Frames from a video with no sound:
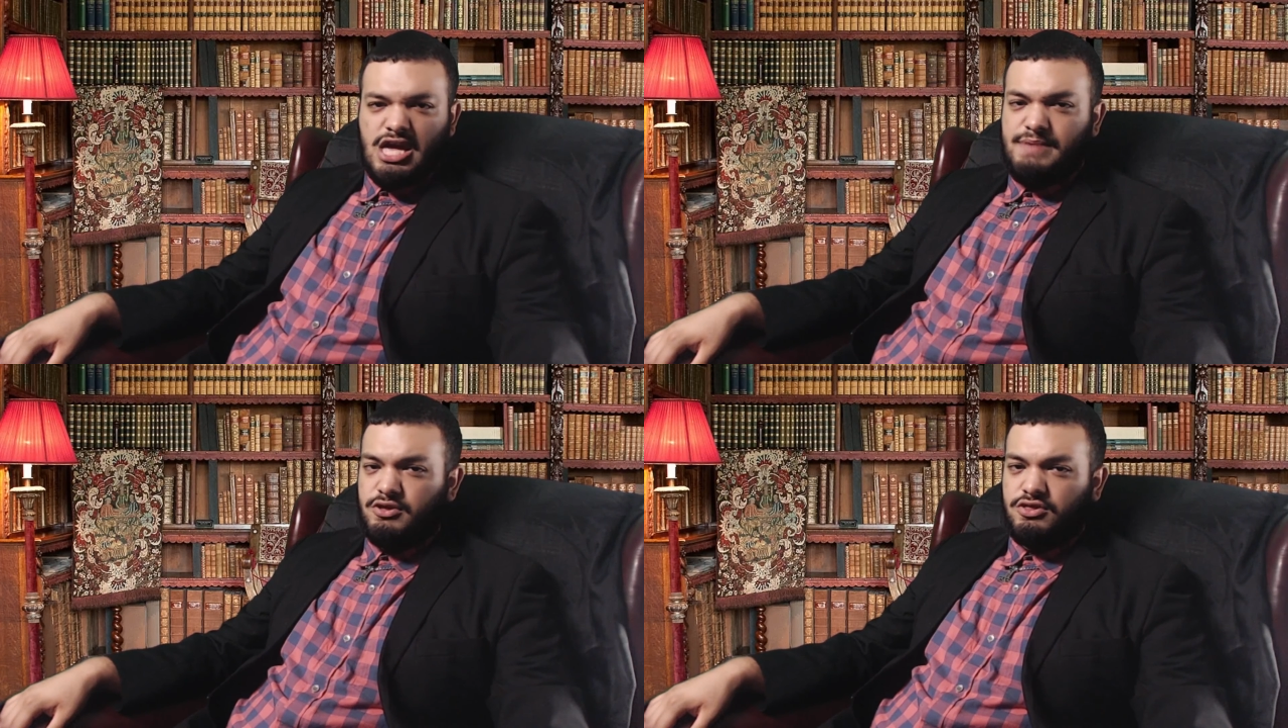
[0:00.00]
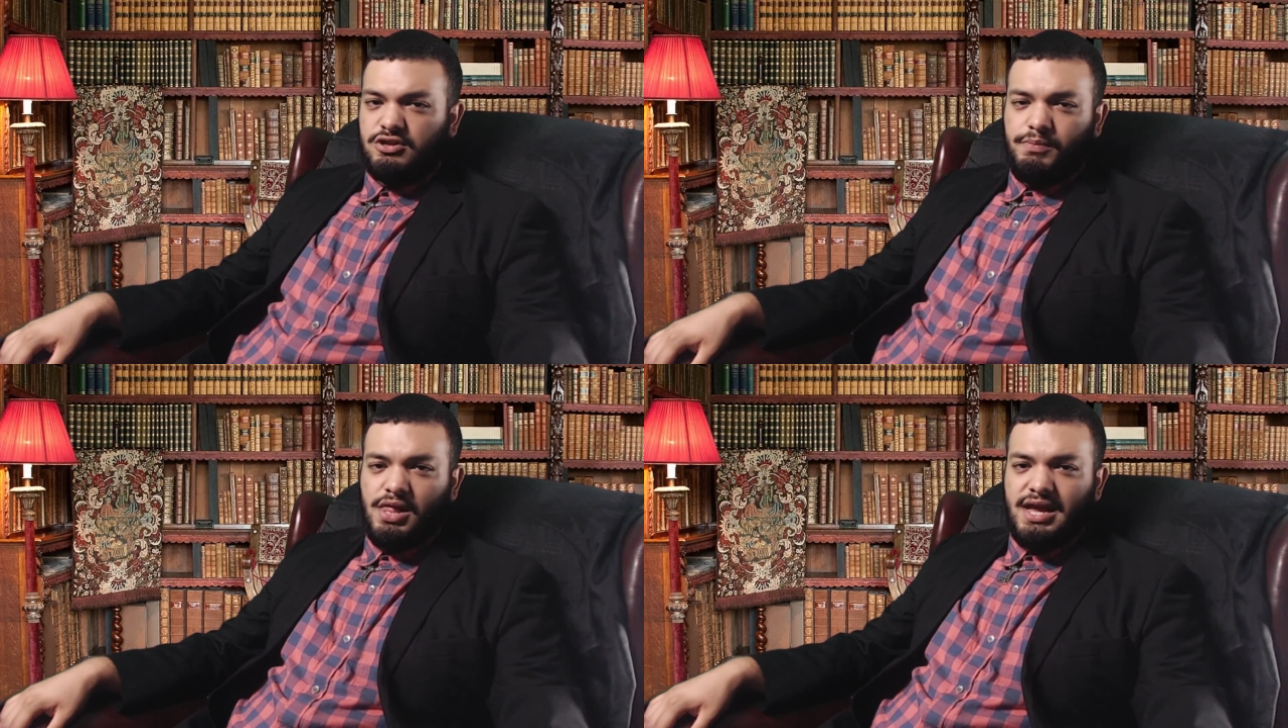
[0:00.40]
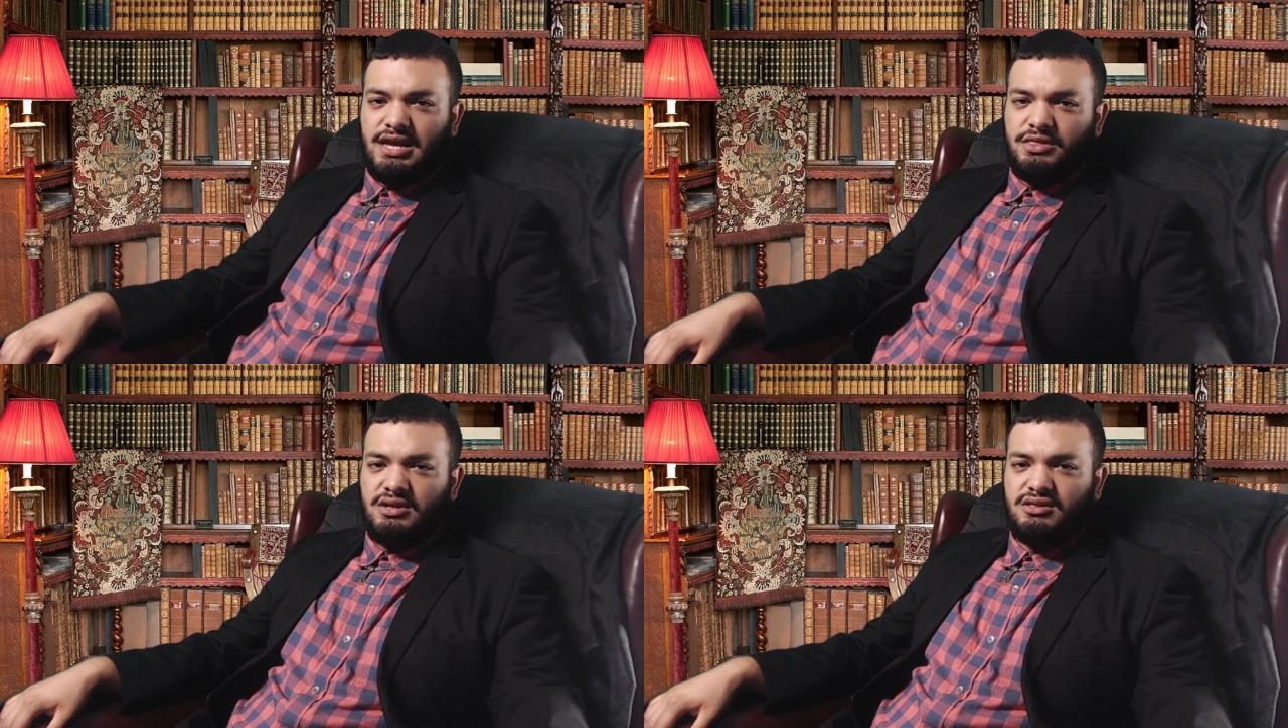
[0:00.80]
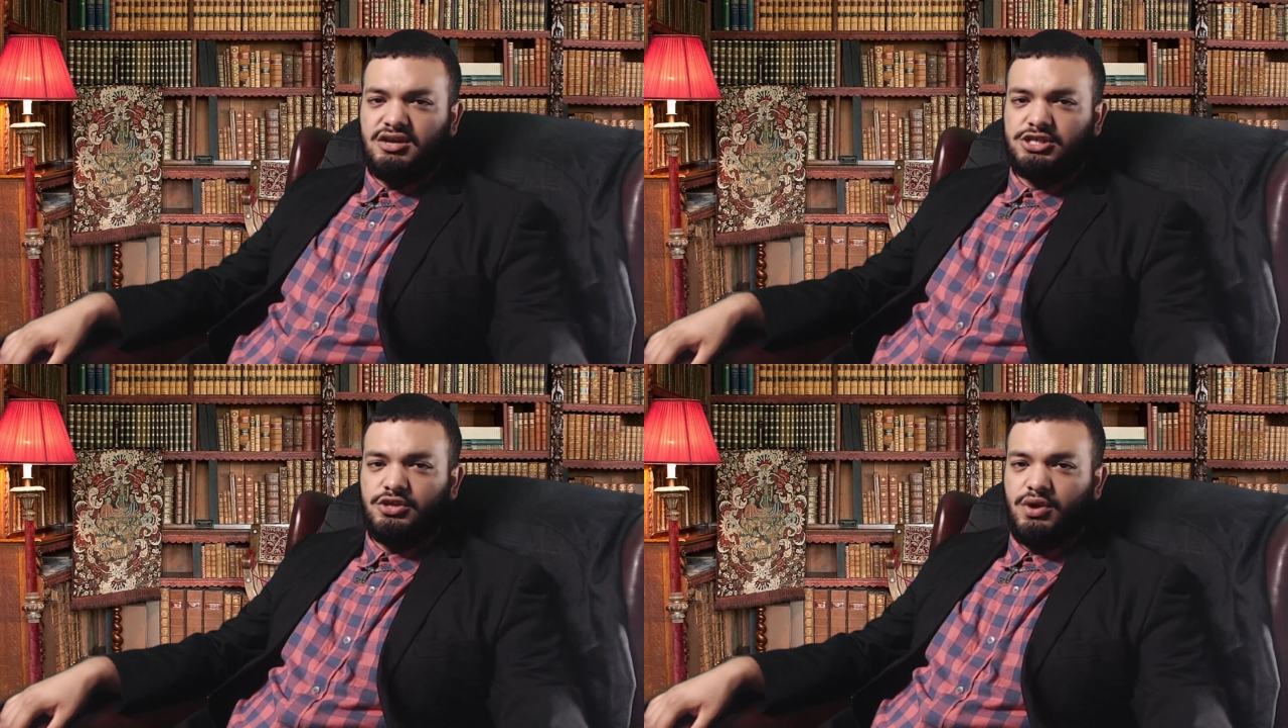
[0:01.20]
He posted a plenty in the
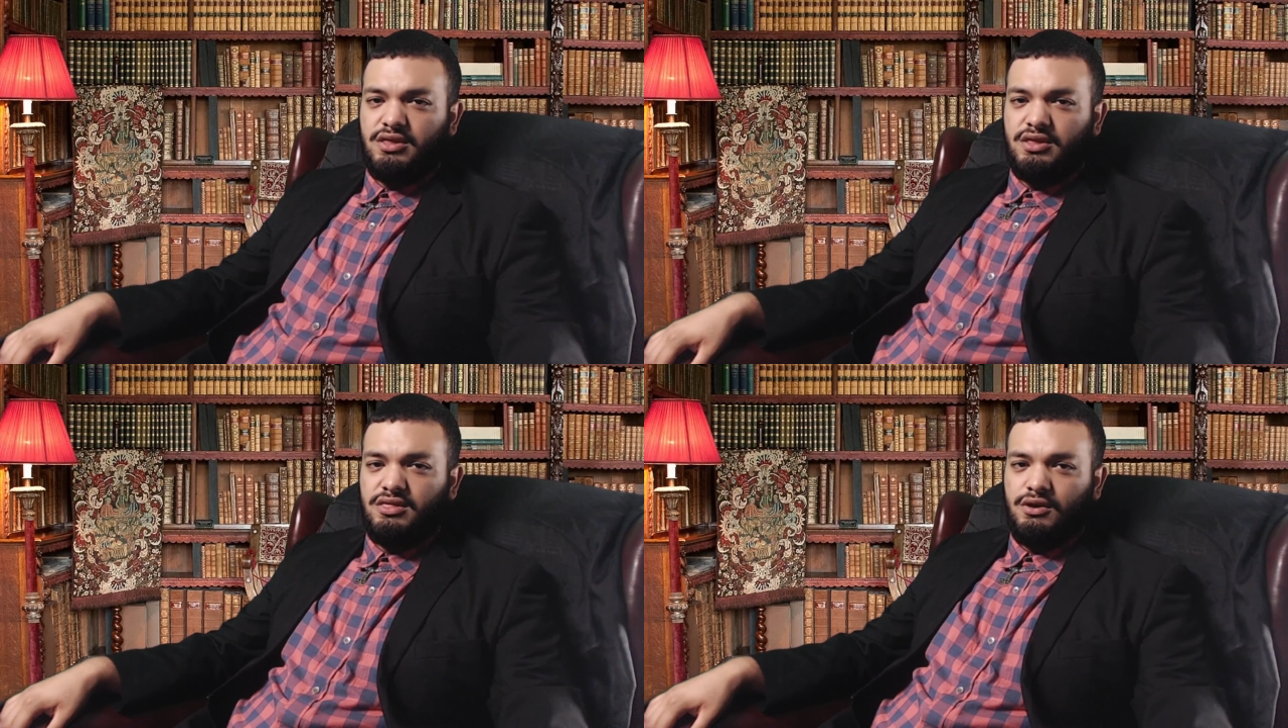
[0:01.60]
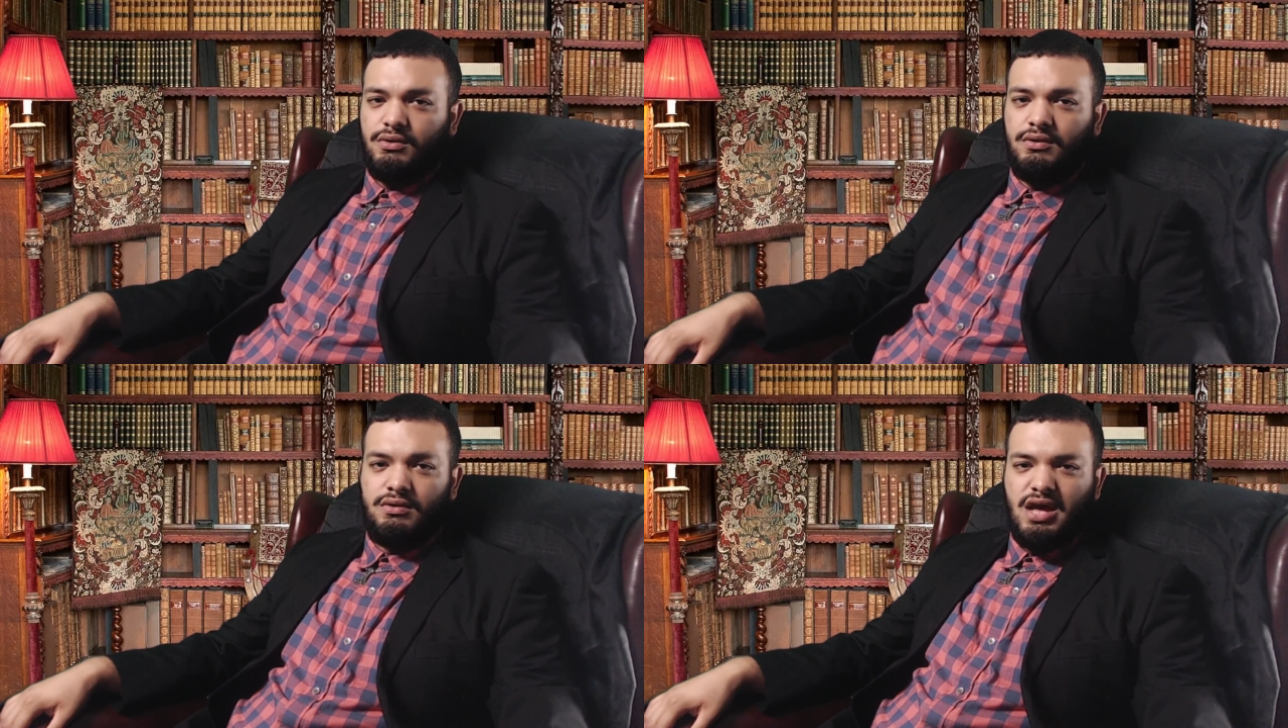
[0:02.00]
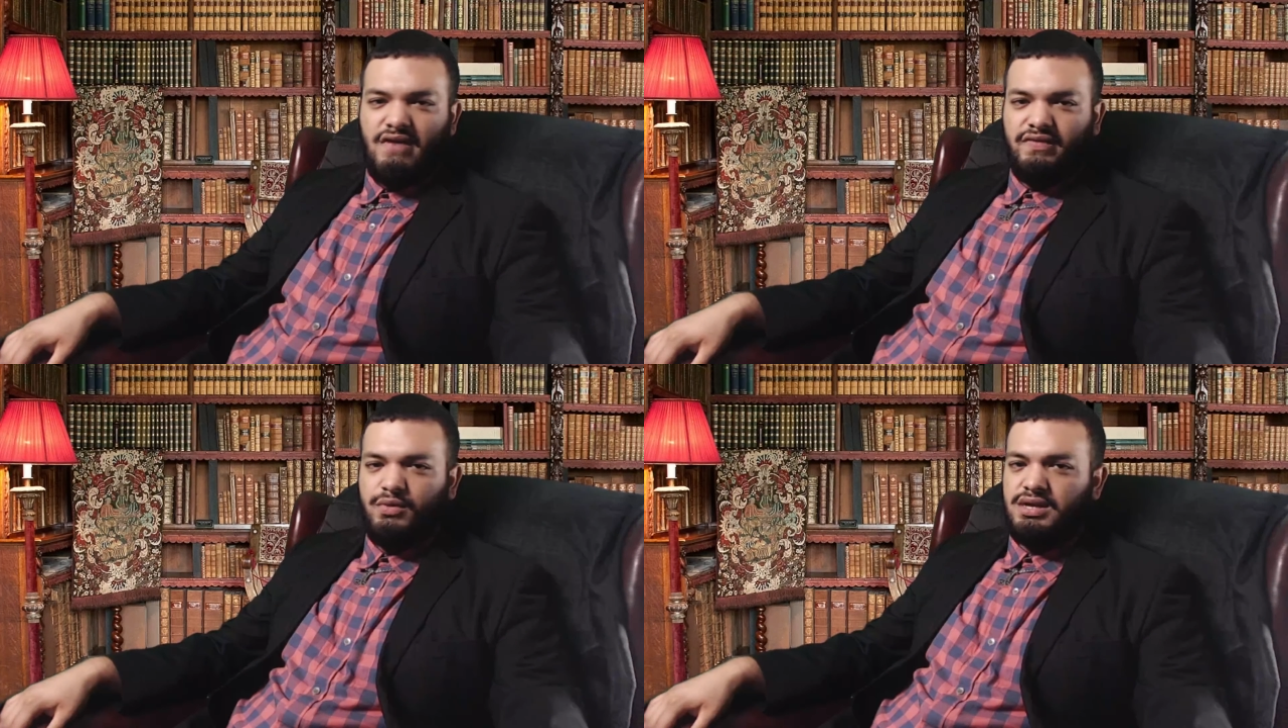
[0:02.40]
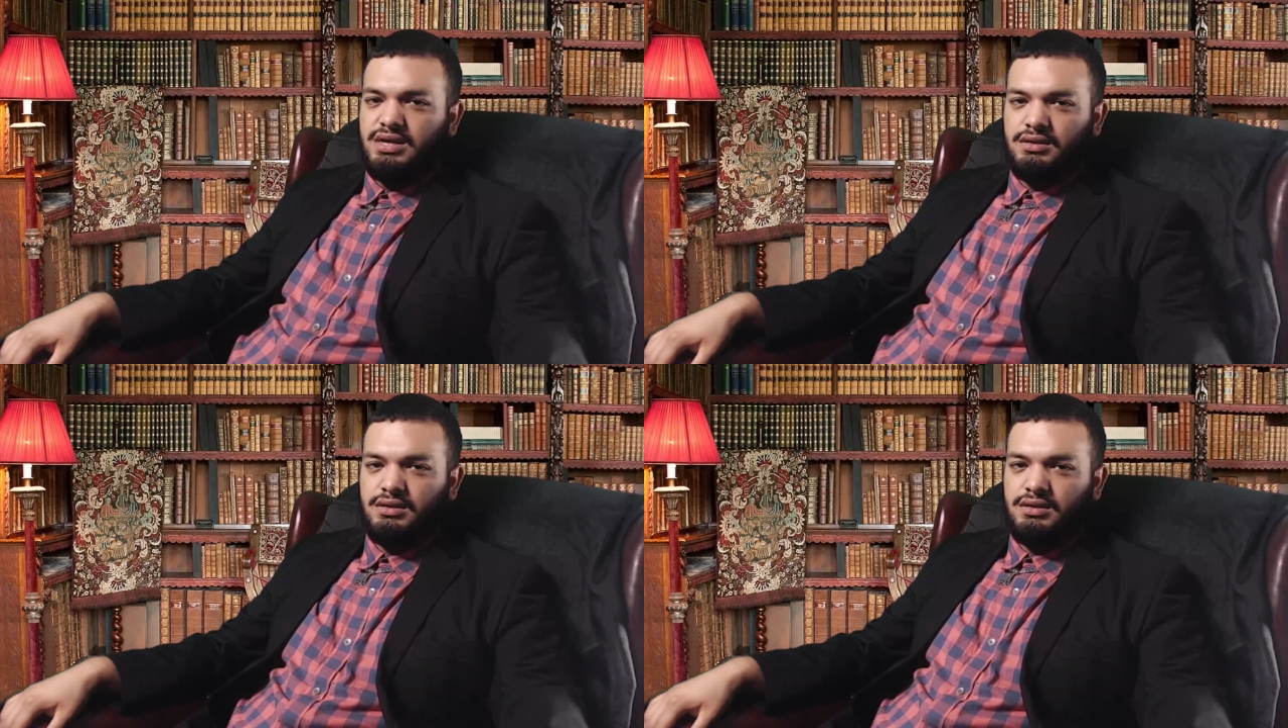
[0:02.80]
discussion threads though. Everyone did.